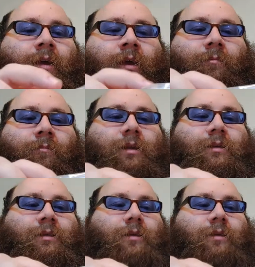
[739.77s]
My
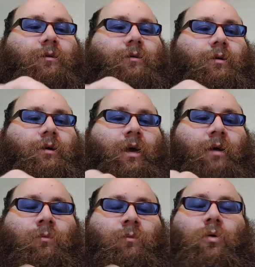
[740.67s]
Nintendo
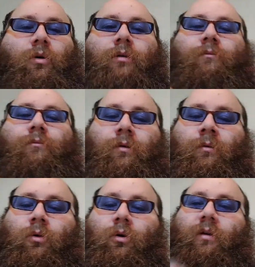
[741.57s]

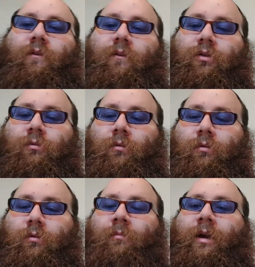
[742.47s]
award through
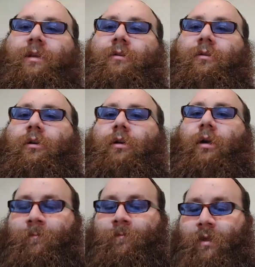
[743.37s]
My Nintendo Europe
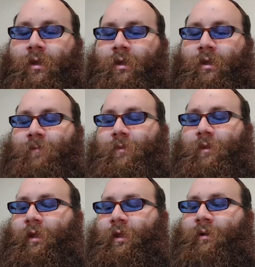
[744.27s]

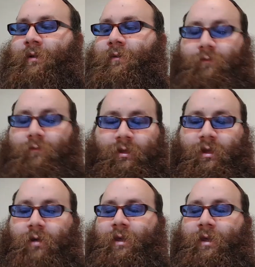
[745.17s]
that my friend helped
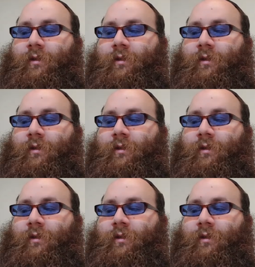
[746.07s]
me get.